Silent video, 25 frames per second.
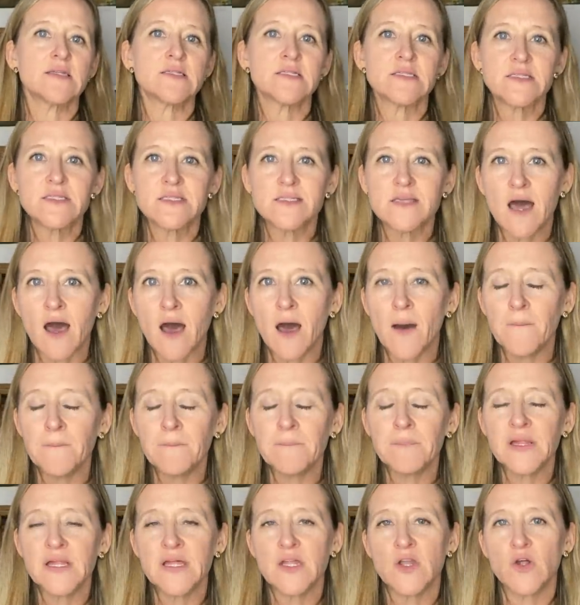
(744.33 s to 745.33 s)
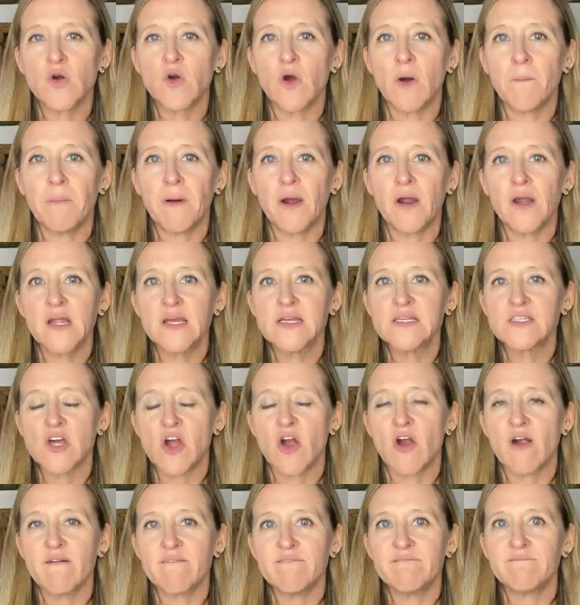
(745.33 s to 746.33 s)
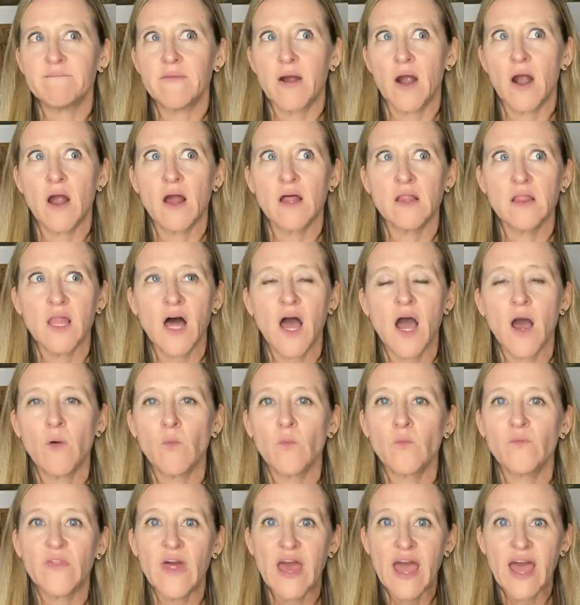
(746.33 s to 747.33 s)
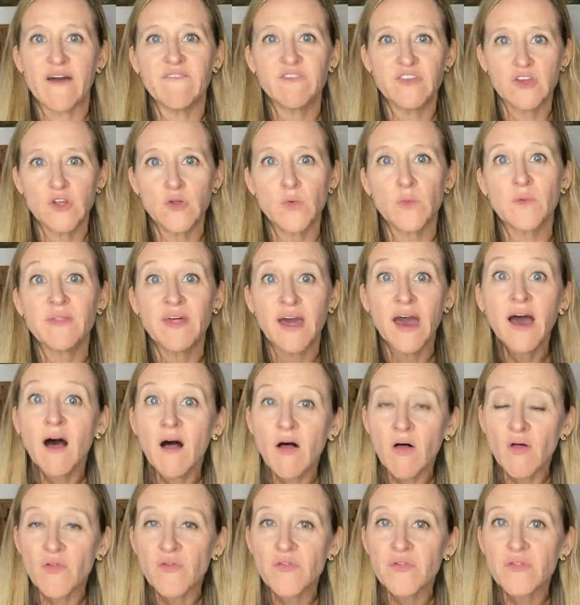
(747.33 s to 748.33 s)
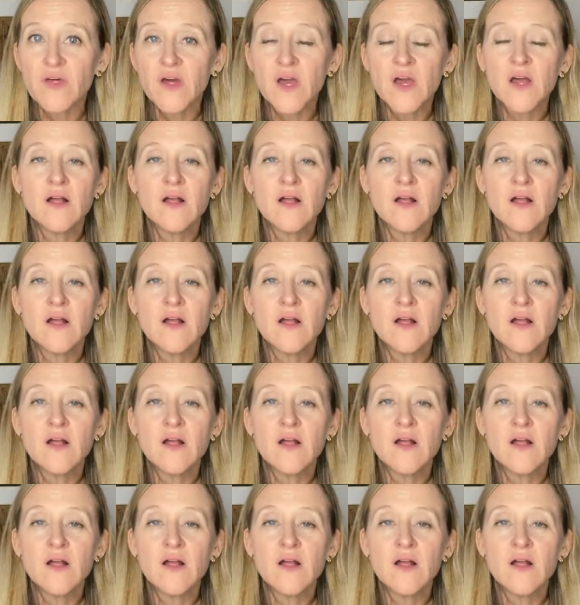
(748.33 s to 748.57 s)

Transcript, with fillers: Some political parties are, are a lot that have to do with health.